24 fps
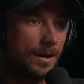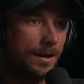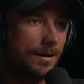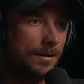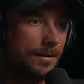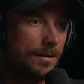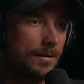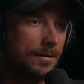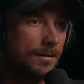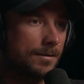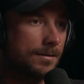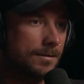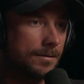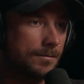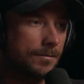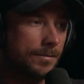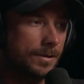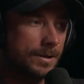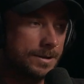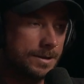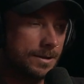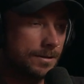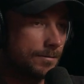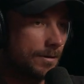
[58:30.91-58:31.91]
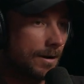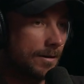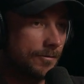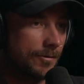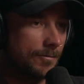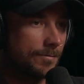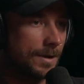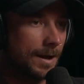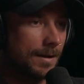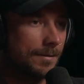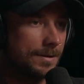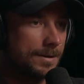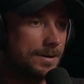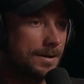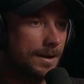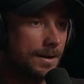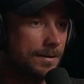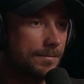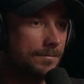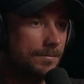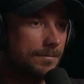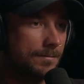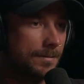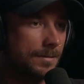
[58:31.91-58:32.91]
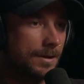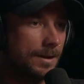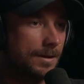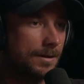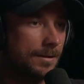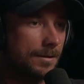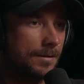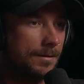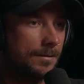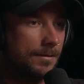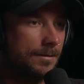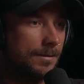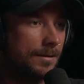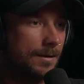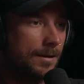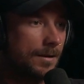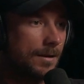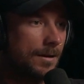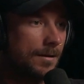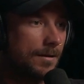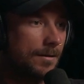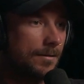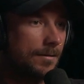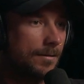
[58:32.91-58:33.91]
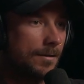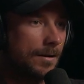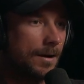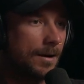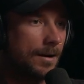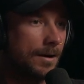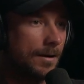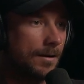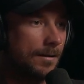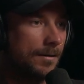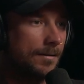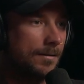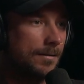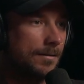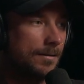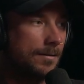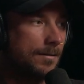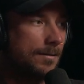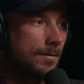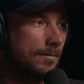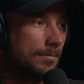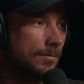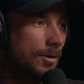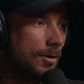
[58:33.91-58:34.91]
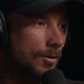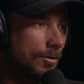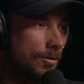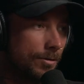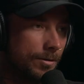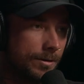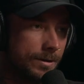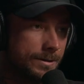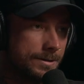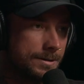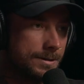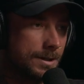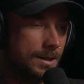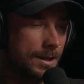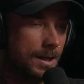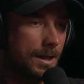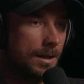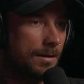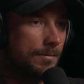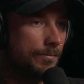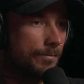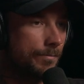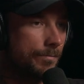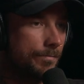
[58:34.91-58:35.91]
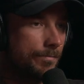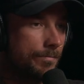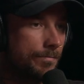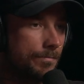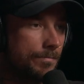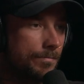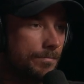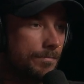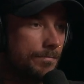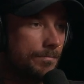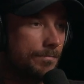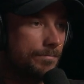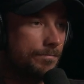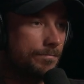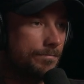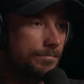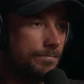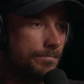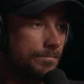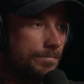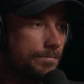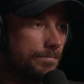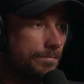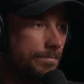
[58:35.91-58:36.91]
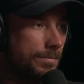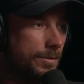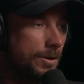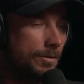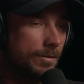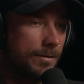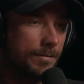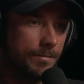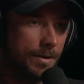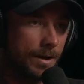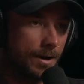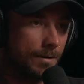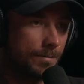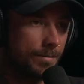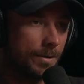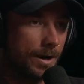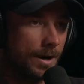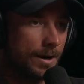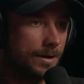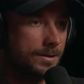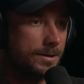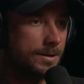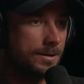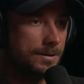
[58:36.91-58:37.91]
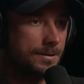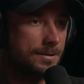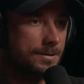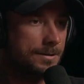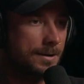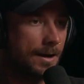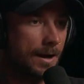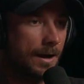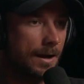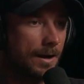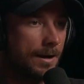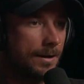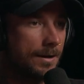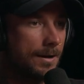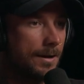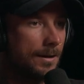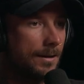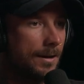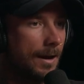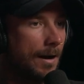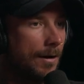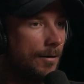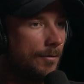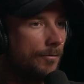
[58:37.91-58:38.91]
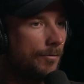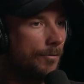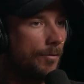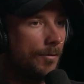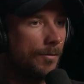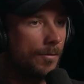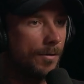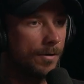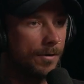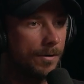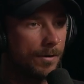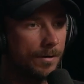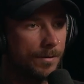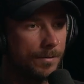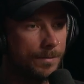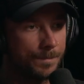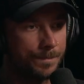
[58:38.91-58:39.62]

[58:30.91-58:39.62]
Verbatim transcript: And we still rent from time to time and you know the goal is to keep doing bigger productions that allow for